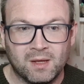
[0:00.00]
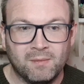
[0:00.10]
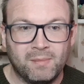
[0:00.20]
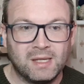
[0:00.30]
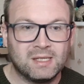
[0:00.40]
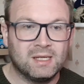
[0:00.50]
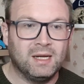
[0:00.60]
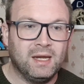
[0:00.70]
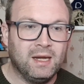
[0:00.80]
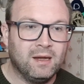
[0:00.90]

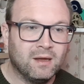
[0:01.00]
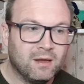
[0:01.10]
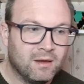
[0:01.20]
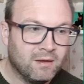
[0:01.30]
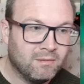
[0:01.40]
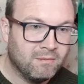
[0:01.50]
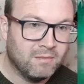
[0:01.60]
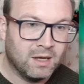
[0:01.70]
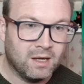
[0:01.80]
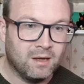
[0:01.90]
basically,
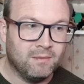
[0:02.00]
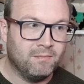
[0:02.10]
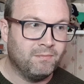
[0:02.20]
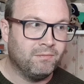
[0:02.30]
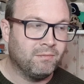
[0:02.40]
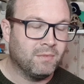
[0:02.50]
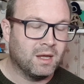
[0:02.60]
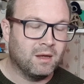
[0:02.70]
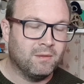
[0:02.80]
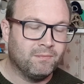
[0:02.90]

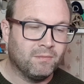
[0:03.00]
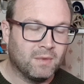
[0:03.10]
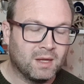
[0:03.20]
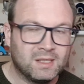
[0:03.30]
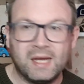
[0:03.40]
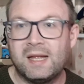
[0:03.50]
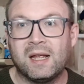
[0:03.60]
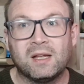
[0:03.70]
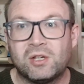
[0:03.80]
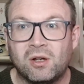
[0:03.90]
yeah,
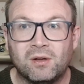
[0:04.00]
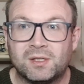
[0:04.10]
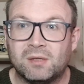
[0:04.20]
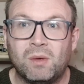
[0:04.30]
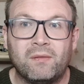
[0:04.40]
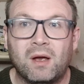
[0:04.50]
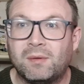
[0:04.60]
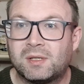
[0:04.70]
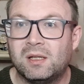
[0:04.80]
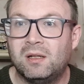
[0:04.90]
taking a chance on whether I
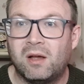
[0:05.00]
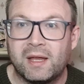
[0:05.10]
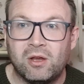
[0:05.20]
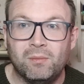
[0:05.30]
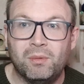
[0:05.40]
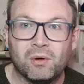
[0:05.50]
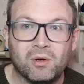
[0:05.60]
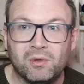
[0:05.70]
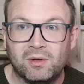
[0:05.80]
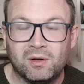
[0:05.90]
was going to like your book
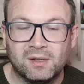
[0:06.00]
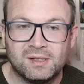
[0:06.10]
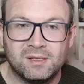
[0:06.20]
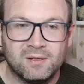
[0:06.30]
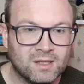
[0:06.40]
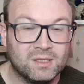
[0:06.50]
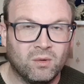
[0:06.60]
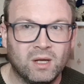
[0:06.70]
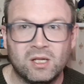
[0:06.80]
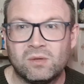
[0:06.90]
or not. So
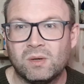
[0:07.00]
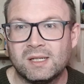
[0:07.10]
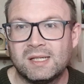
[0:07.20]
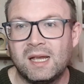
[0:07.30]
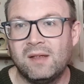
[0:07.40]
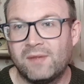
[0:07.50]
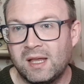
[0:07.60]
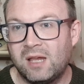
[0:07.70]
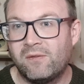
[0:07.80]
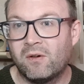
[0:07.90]
I just want to say
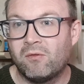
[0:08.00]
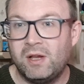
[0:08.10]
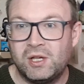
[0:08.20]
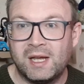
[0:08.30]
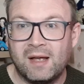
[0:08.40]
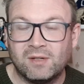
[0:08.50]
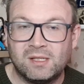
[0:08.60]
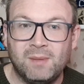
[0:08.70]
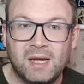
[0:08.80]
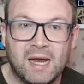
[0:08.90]
thank you for reaching out
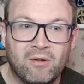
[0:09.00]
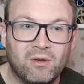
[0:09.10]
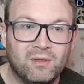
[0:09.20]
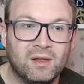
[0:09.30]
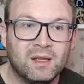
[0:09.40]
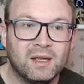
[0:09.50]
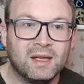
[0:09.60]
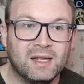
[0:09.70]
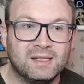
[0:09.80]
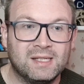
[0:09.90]
to me, Aarron,
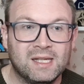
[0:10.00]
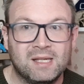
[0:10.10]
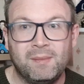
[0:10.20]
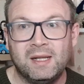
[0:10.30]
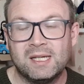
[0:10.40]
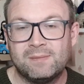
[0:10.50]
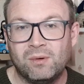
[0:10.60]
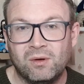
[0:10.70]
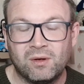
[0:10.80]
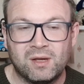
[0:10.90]
and sending me this
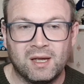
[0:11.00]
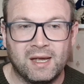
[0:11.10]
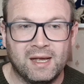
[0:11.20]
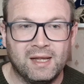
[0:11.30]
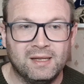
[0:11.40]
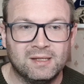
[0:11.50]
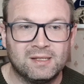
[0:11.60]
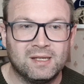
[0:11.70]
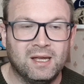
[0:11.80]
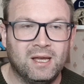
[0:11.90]
book. And
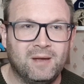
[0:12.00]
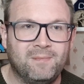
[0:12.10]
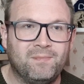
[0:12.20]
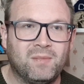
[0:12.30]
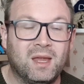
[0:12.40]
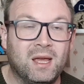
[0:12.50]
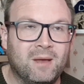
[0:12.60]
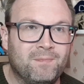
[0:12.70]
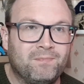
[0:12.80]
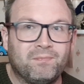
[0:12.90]
yeah,
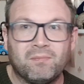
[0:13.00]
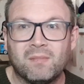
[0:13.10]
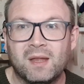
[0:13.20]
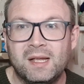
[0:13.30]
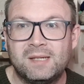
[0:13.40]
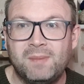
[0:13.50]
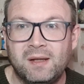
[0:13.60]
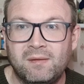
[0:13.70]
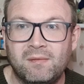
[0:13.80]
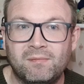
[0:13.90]
it's
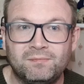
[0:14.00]
been